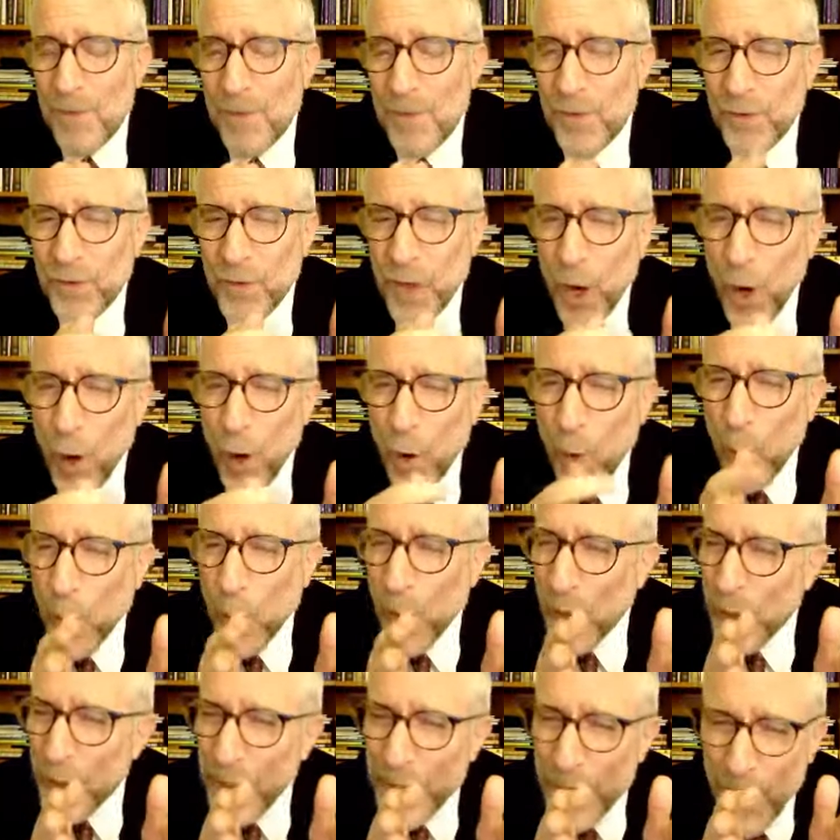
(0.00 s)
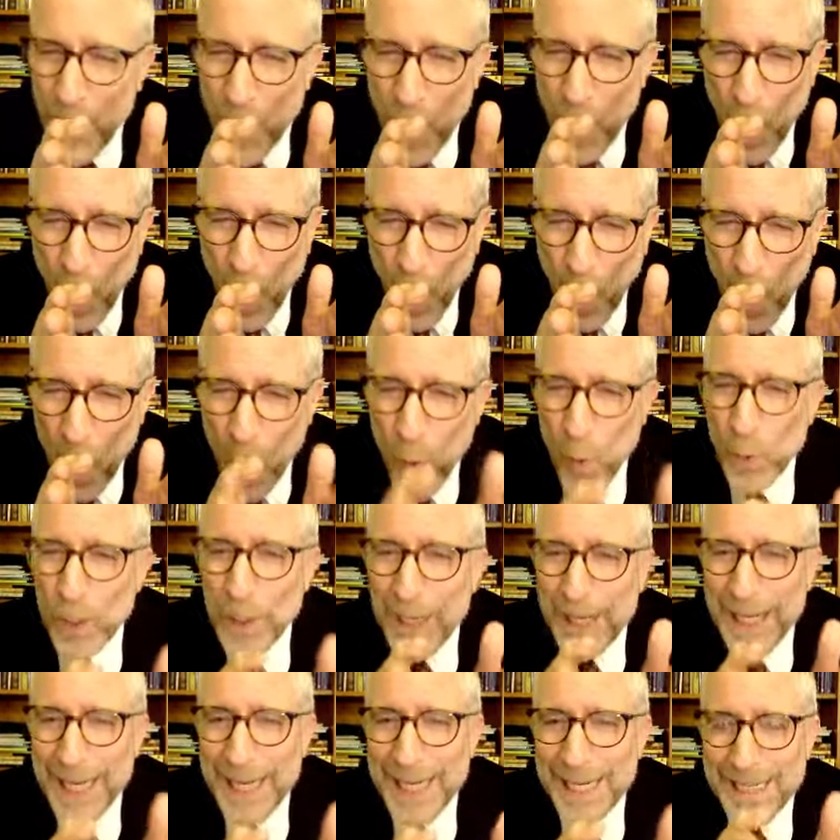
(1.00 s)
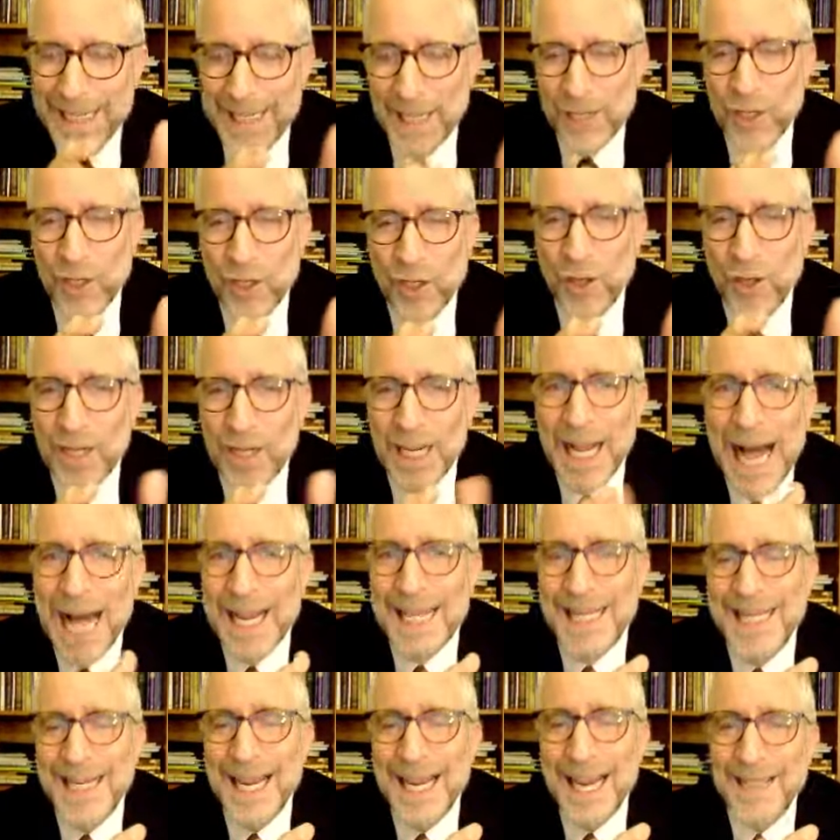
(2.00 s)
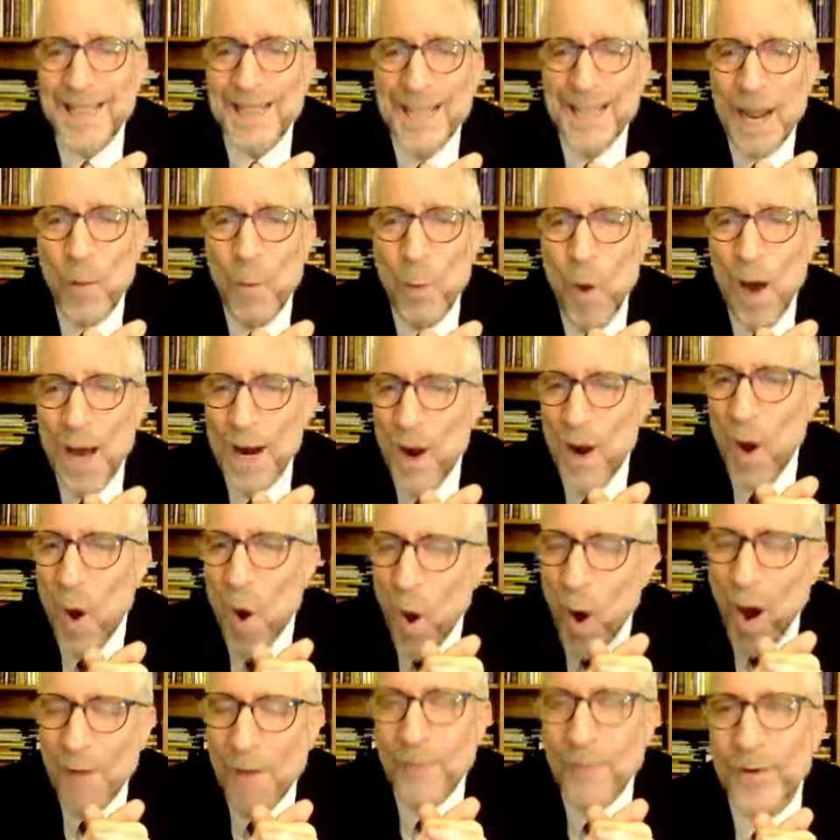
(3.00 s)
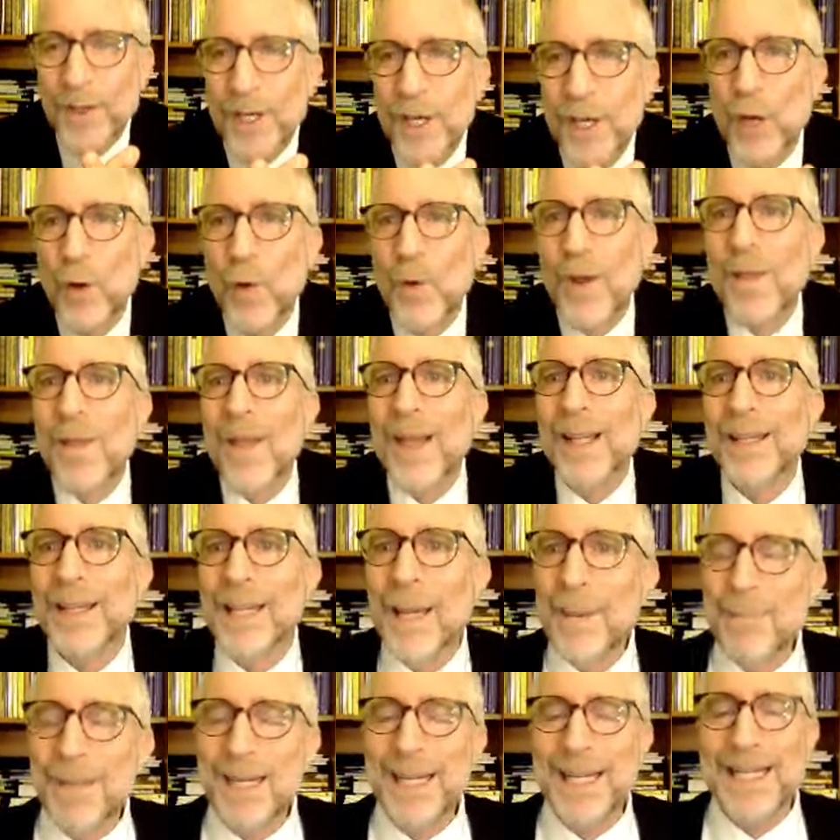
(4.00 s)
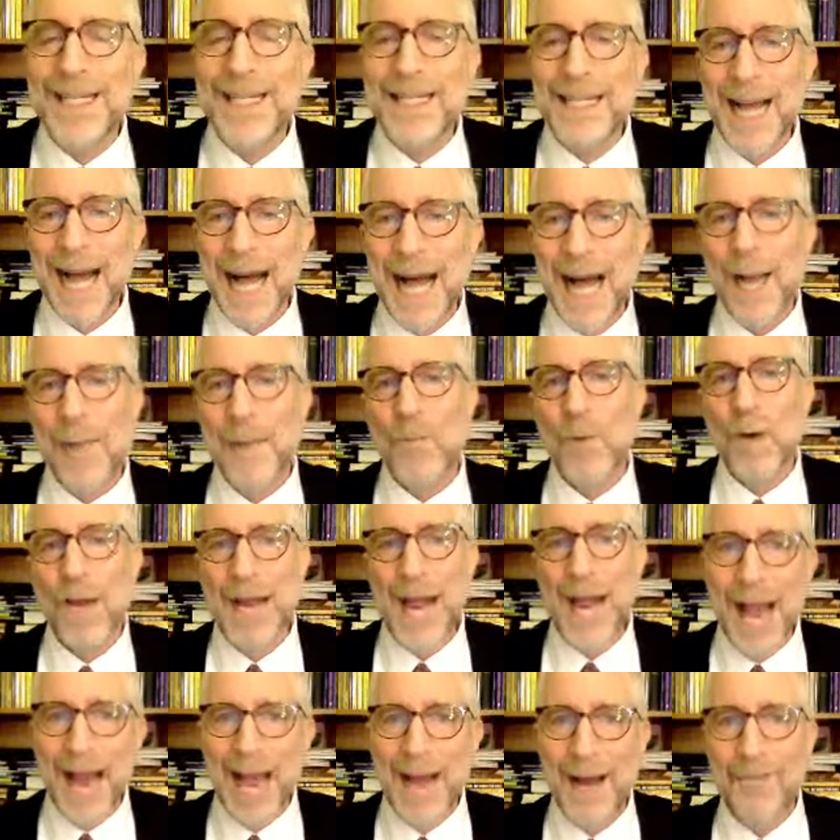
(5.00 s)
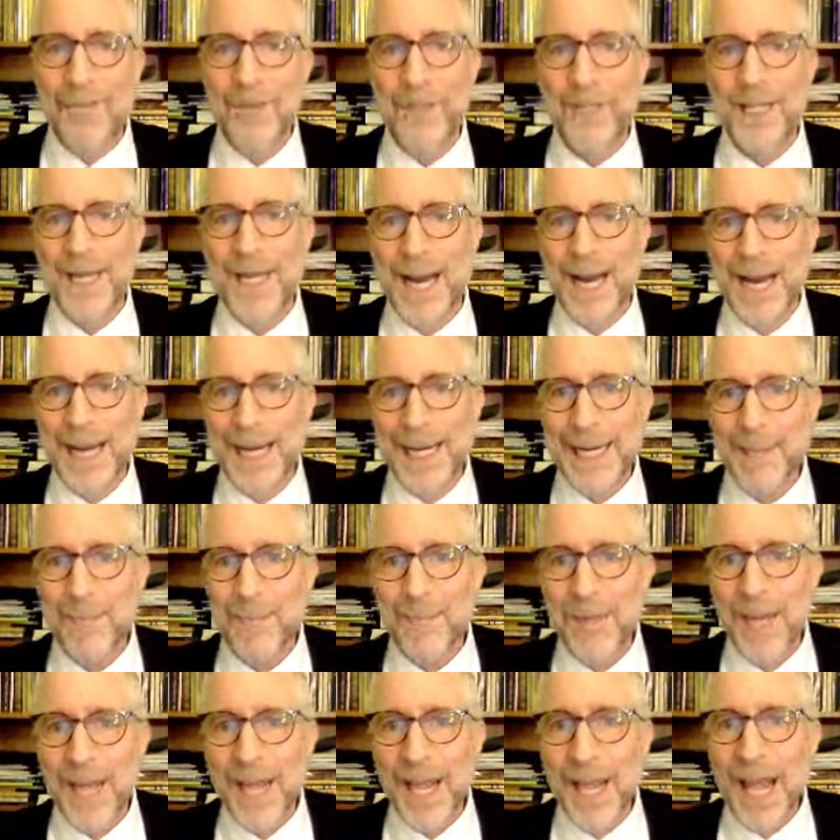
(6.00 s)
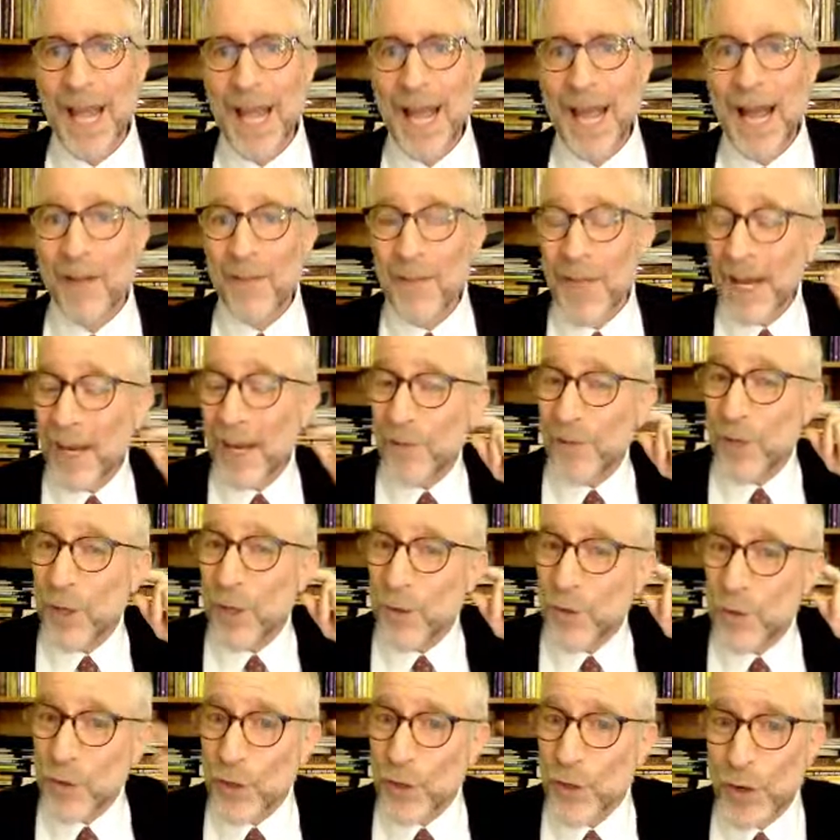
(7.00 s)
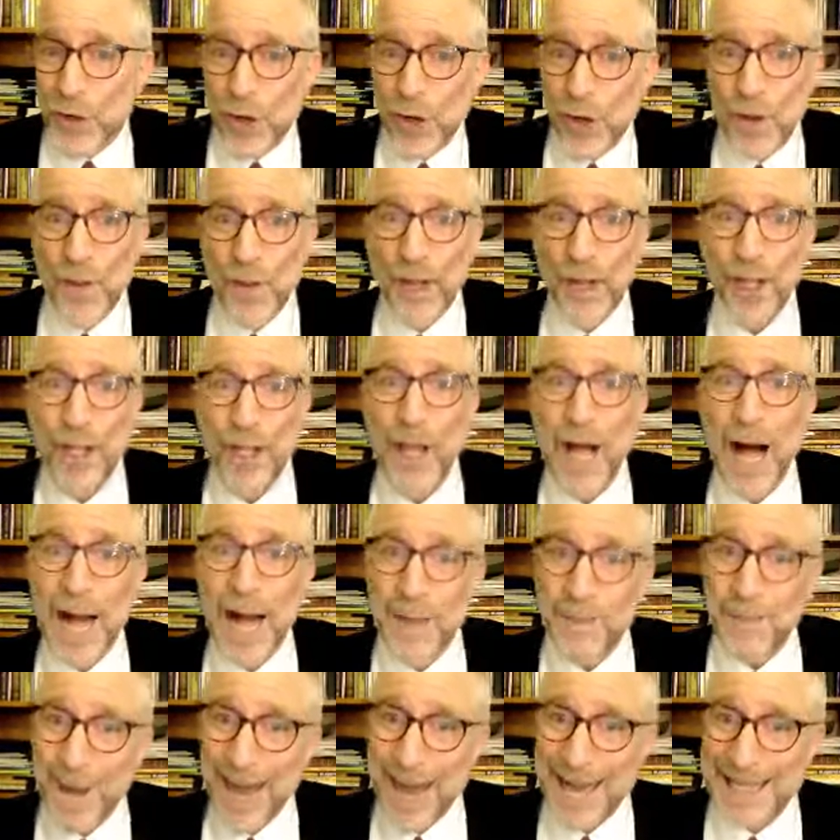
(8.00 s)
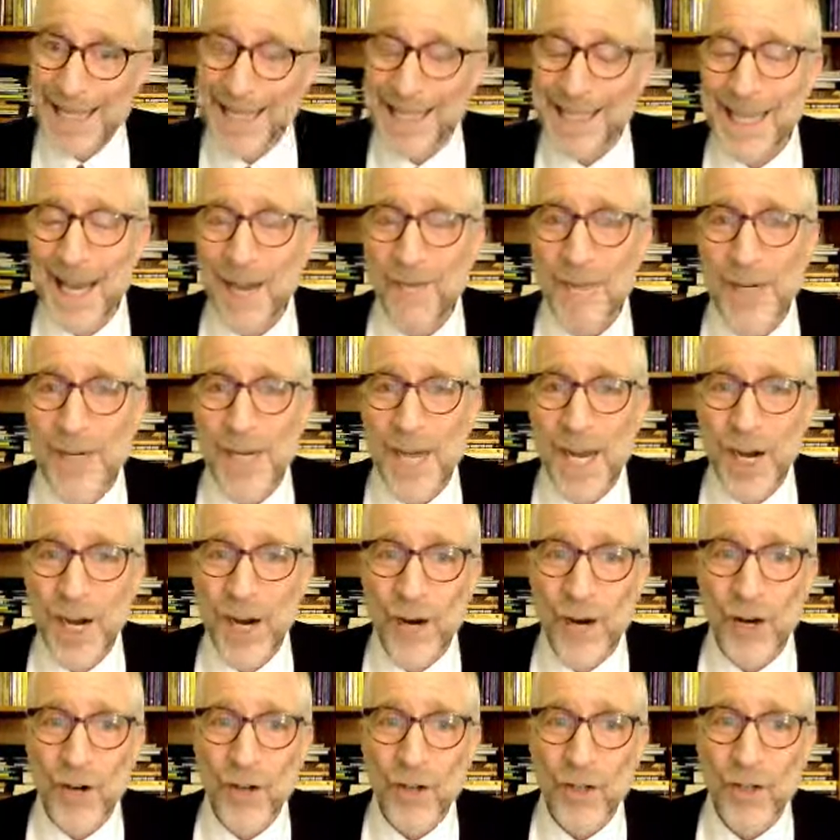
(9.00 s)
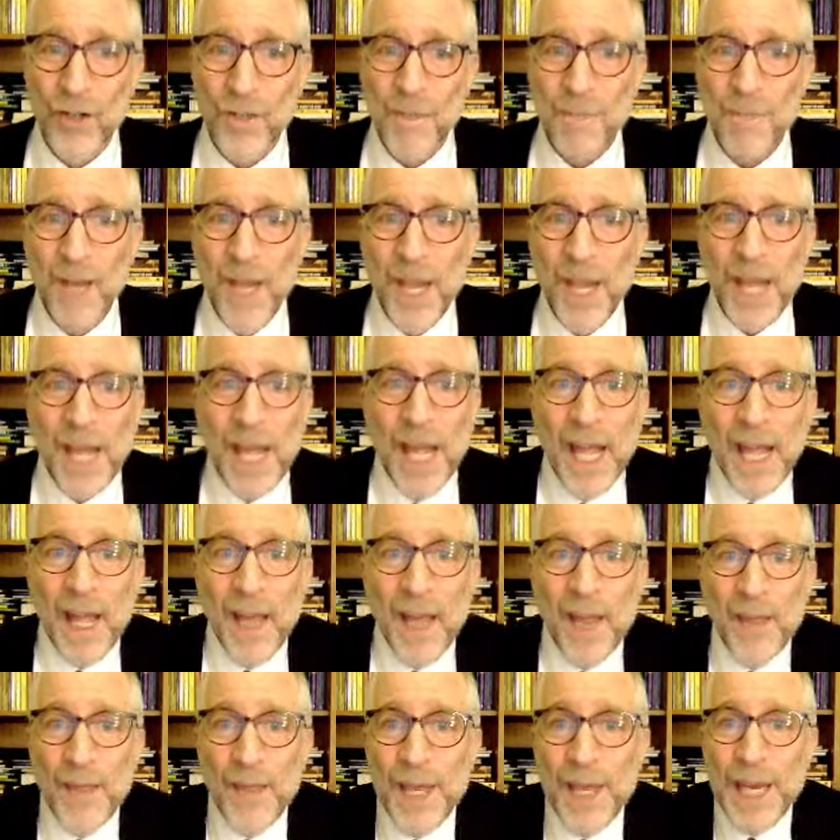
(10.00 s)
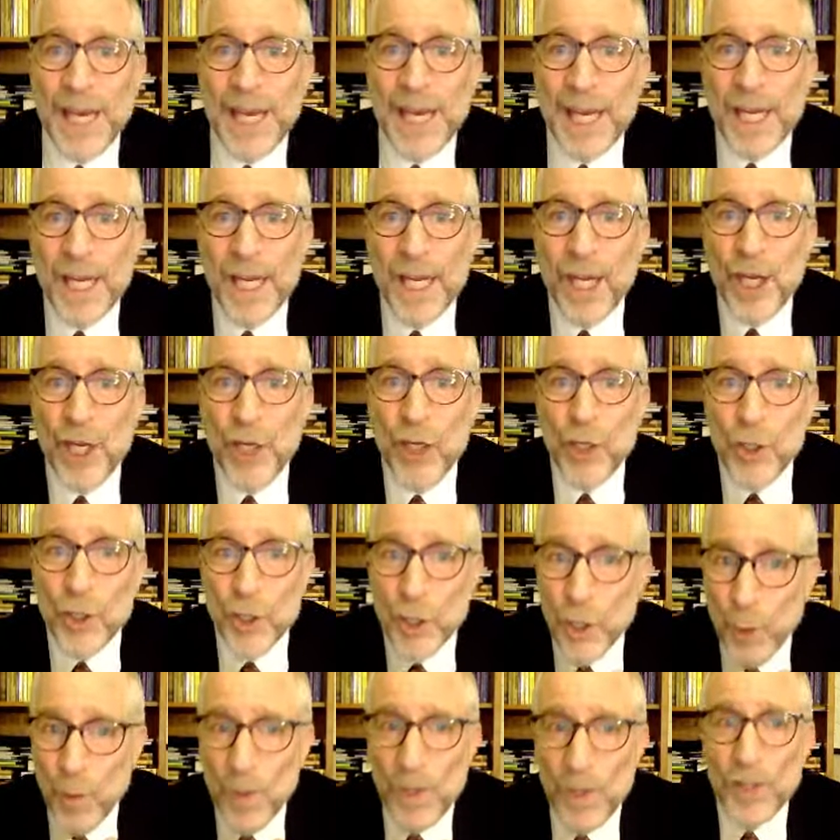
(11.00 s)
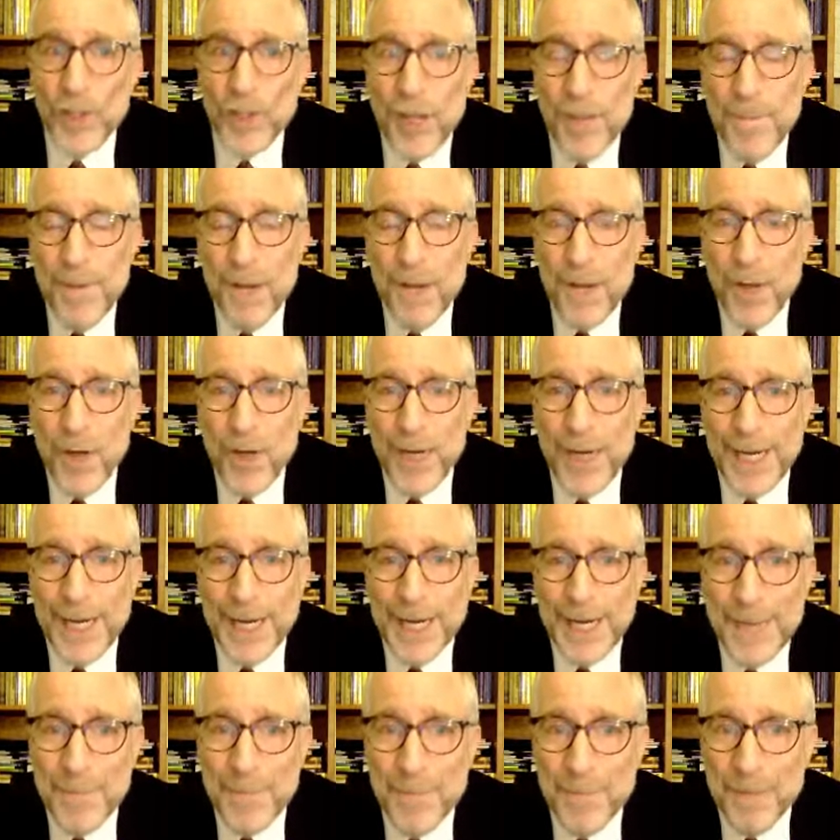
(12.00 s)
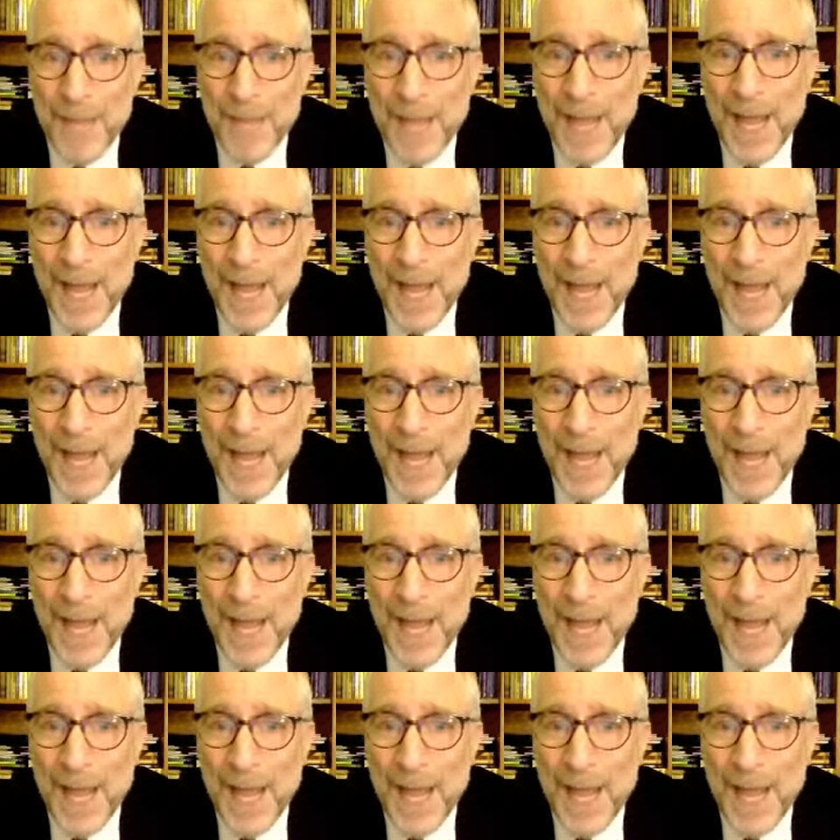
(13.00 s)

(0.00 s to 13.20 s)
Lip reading: So the only additional context I want to offer you in the limited time we have tonight, that if you turn the clock back 7 years, the Jewish community,